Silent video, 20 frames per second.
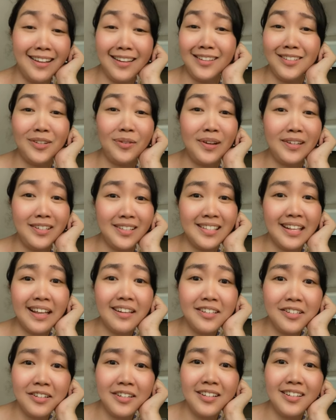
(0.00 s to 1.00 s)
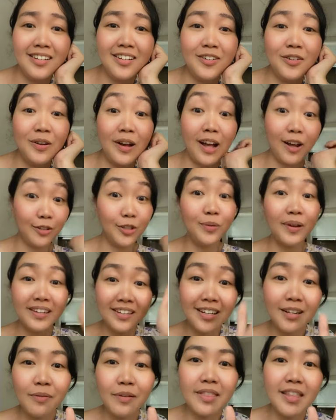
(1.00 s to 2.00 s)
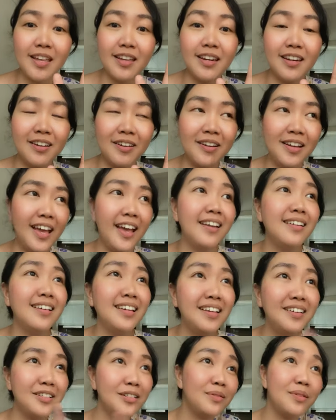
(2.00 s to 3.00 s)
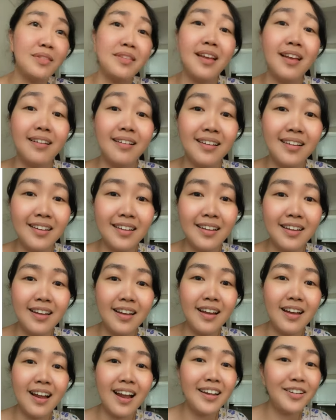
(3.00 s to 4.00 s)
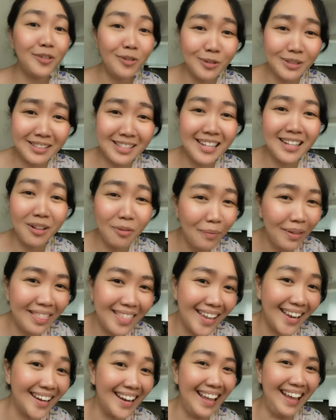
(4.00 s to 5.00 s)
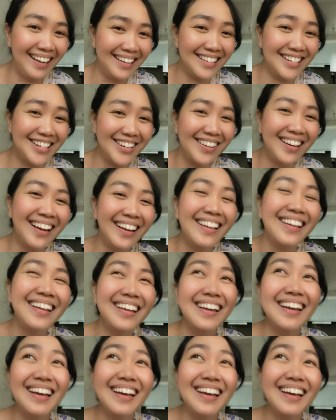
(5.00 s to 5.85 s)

So I just answered, you know, how do I deal with it? Okay, here's the thing. I don't deal with it, actually.